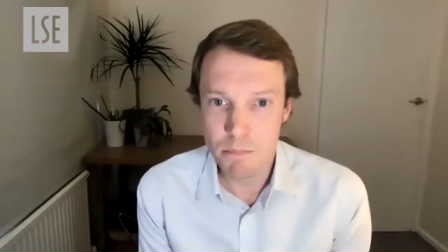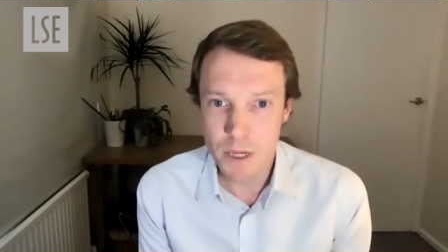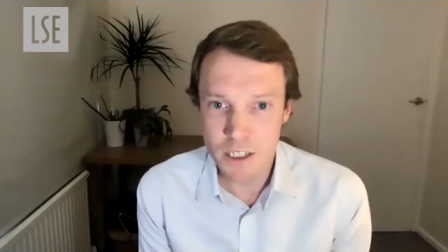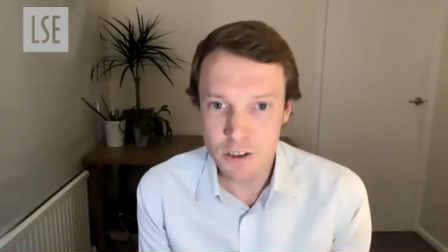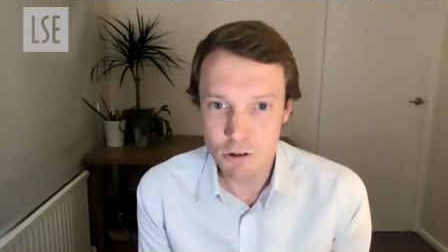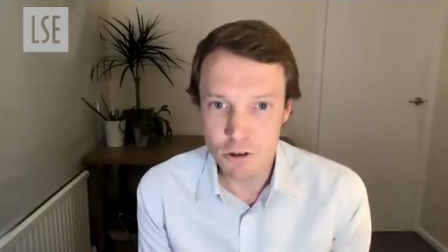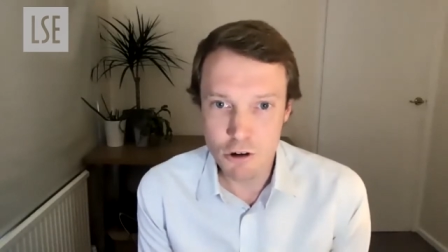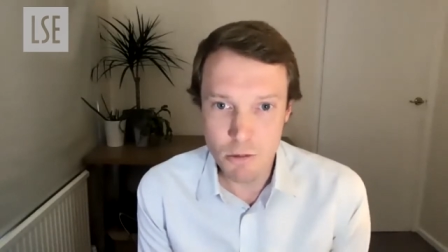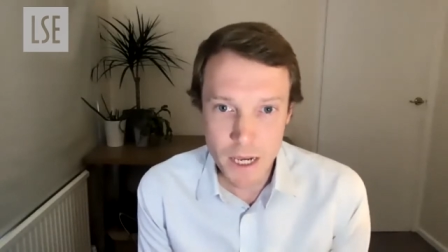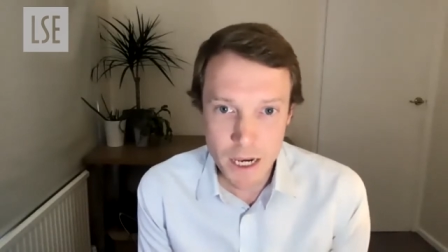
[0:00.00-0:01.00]
based on
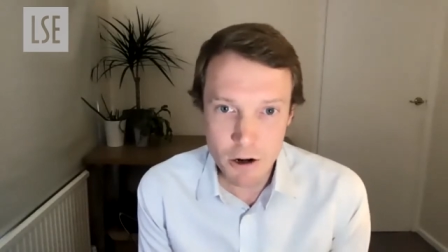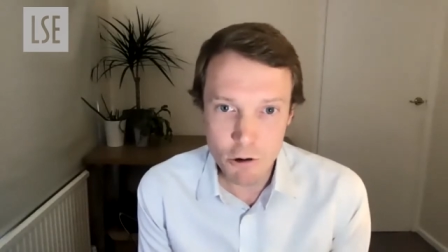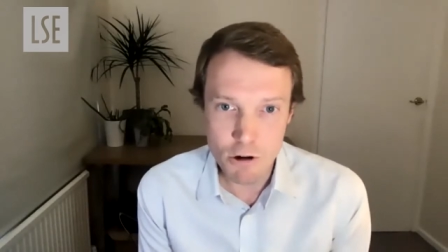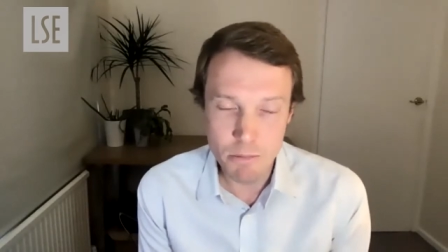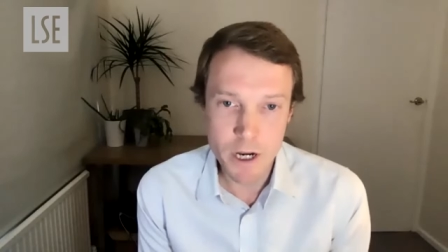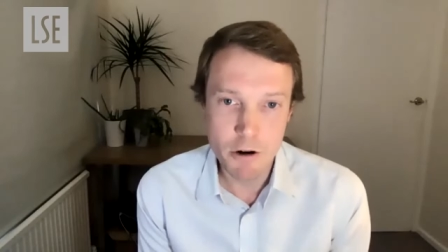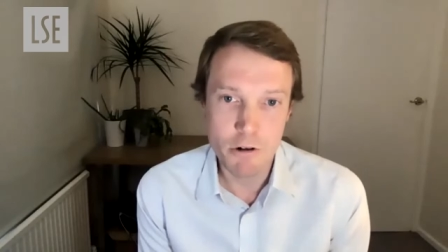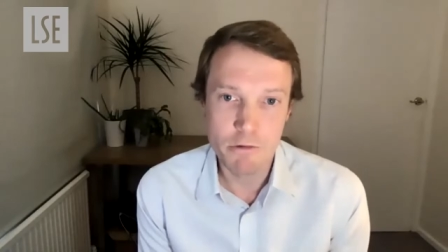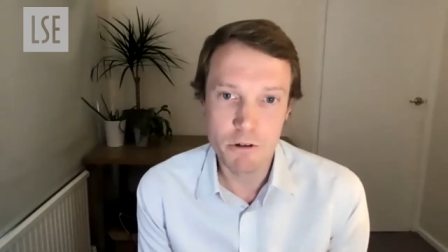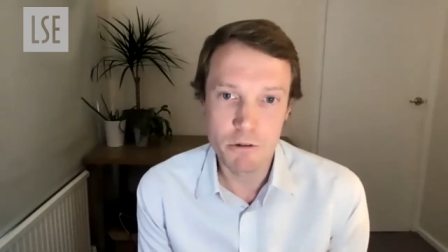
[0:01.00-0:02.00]
European or
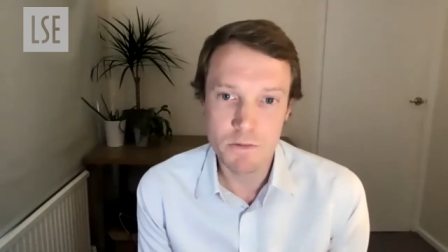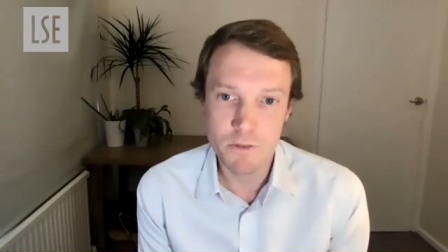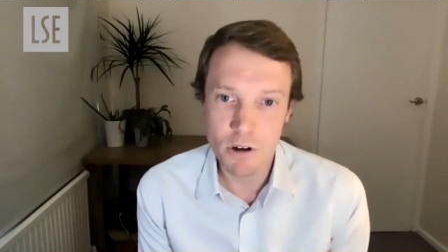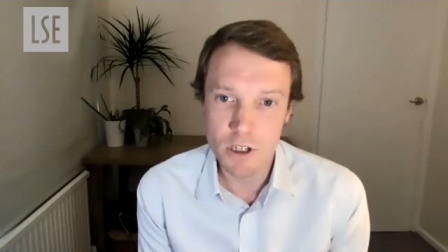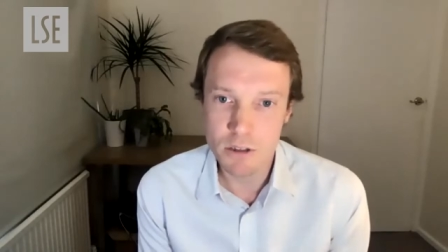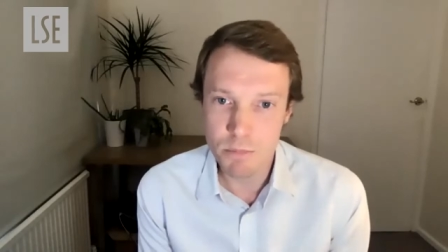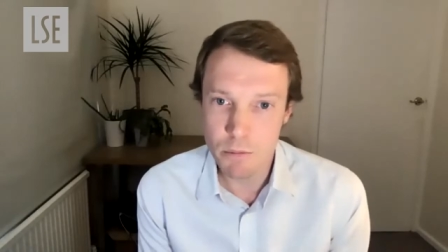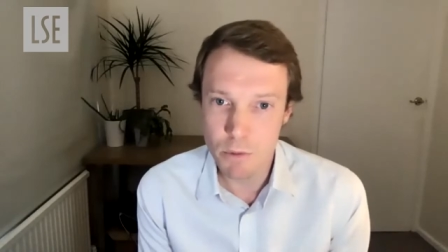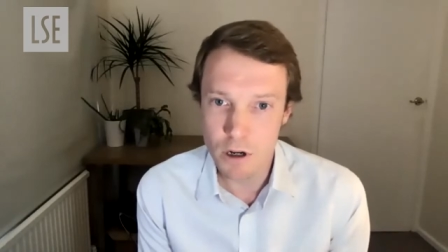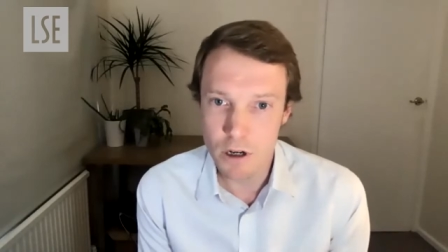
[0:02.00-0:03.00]
imperial forms of knowledge,
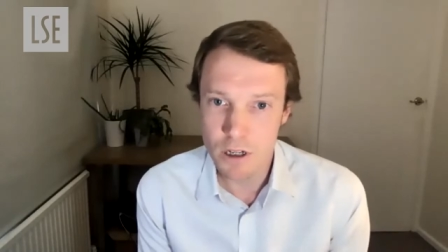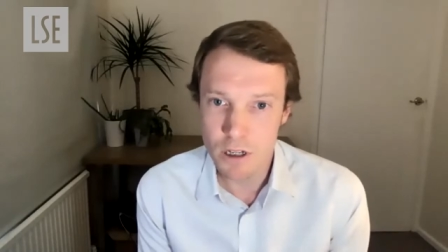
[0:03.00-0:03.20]
but were